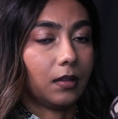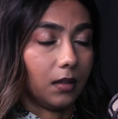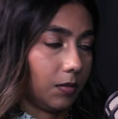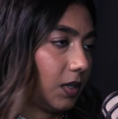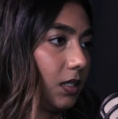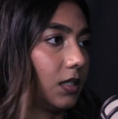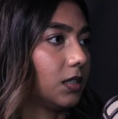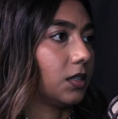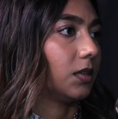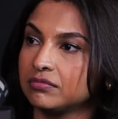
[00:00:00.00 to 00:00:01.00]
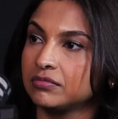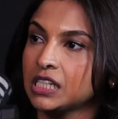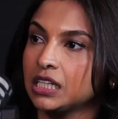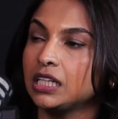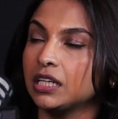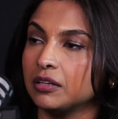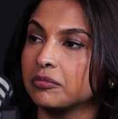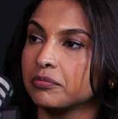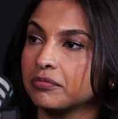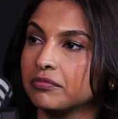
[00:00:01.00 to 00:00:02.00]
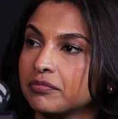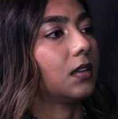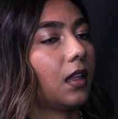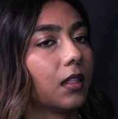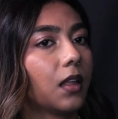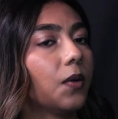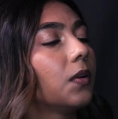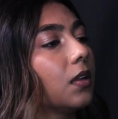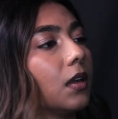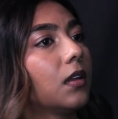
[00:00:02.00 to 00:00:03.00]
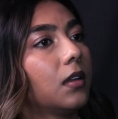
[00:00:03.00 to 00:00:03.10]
limits in terms of like access and like the whole